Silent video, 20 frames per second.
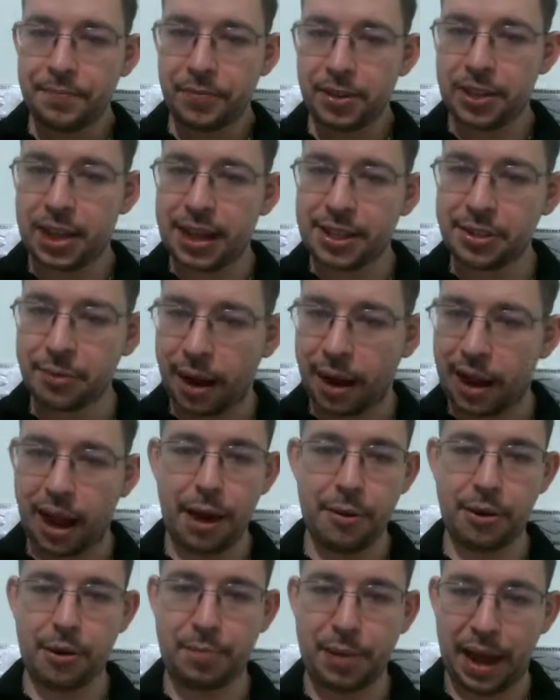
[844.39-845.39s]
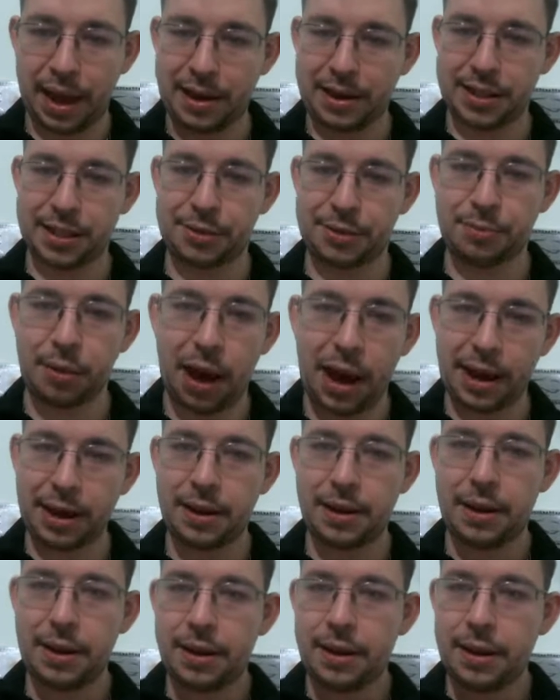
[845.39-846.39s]
So that's why I would have played it as white.
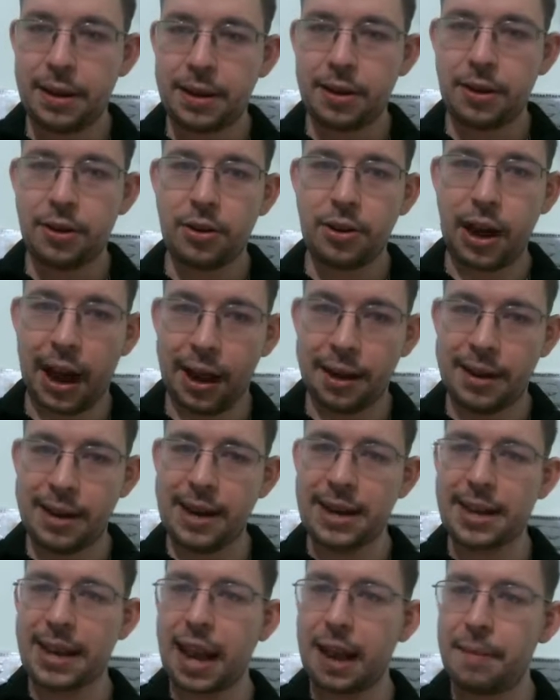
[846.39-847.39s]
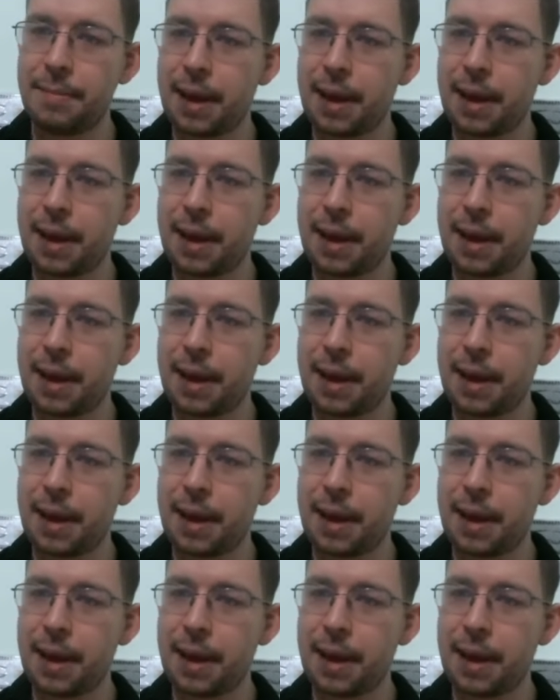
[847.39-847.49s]
And in the game,